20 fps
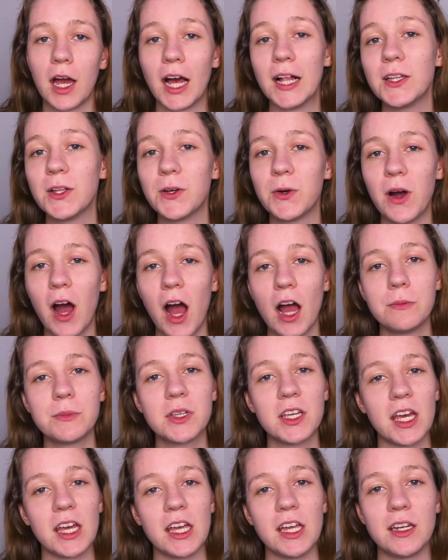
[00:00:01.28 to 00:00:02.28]
Hello, I'm
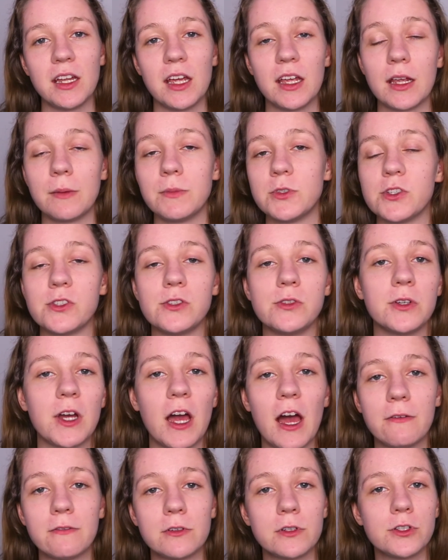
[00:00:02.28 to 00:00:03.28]
Kate, and I'm just your
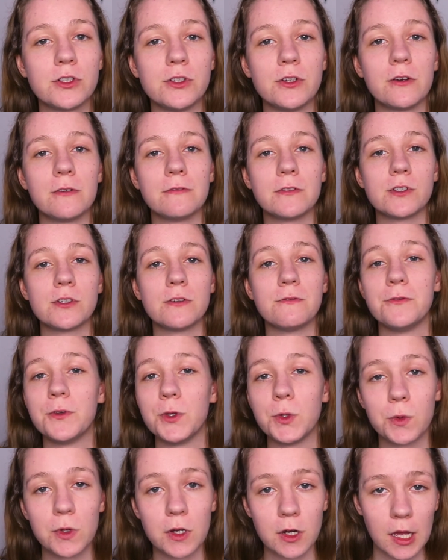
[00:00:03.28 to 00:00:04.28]
average Eurovision
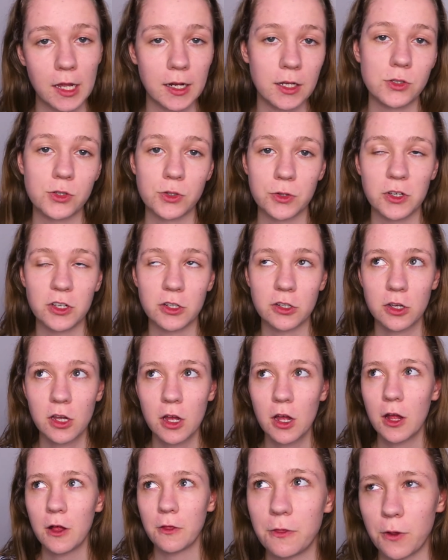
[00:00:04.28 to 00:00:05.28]
viewer and enjoyer,
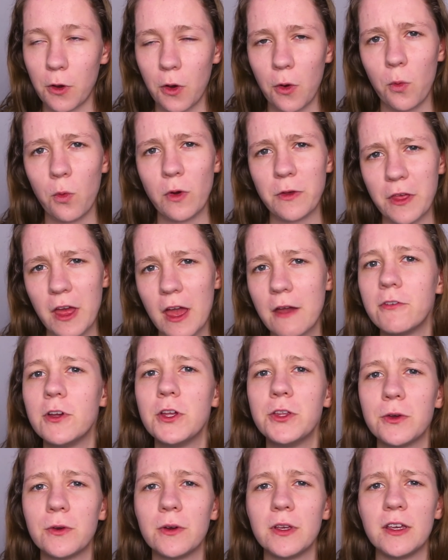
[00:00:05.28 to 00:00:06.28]
though with every
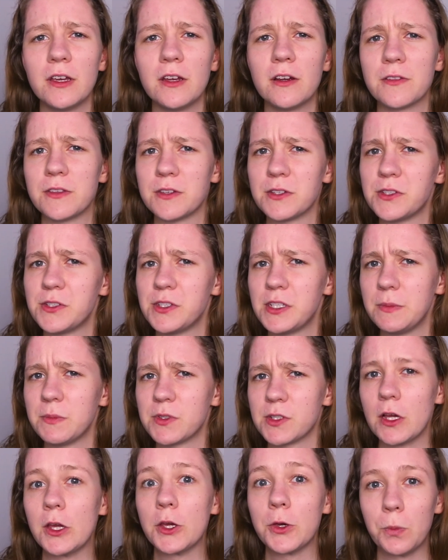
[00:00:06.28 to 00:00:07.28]
new year this
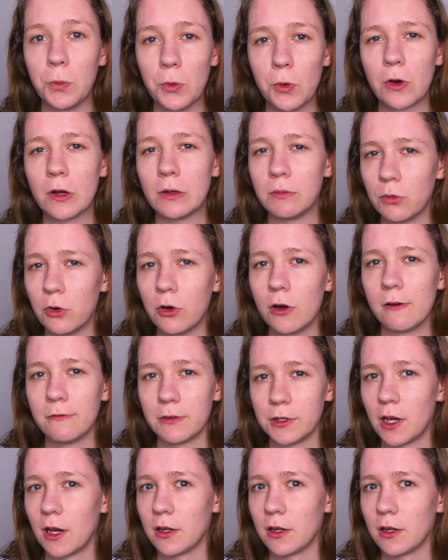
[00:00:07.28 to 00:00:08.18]
seems like more and more of an